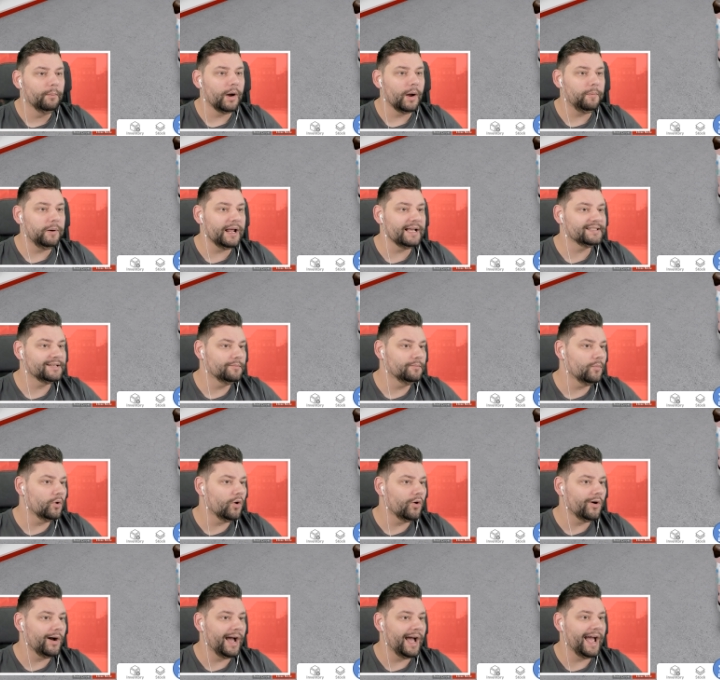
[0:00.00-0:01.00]
by placing
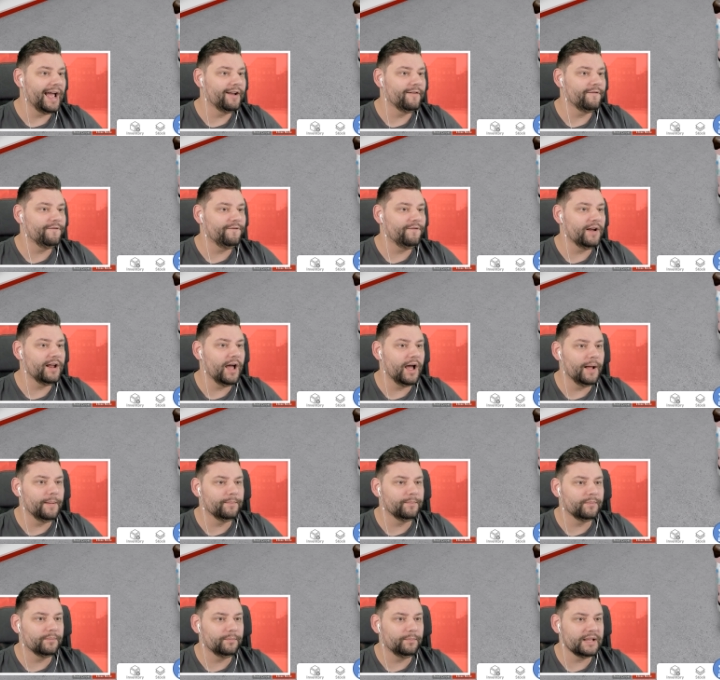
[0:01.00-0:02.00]
more and
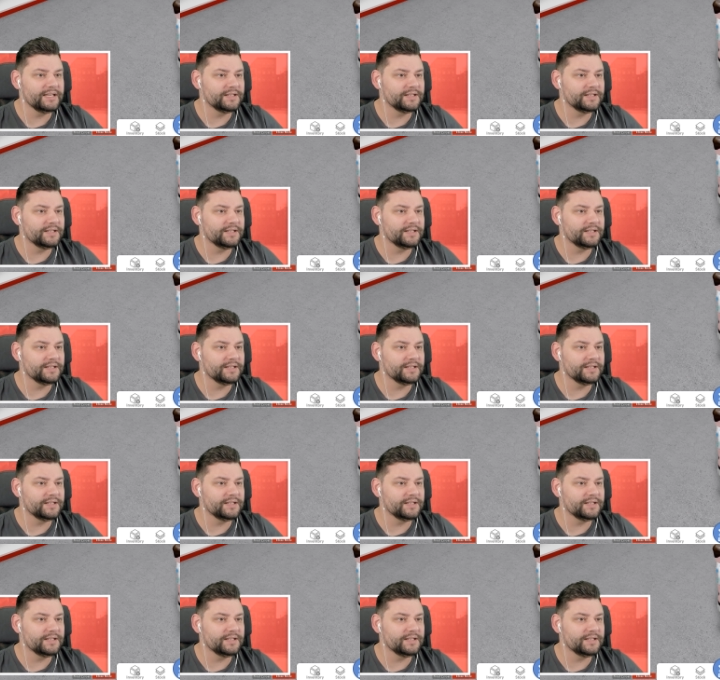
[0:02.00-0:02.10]
um,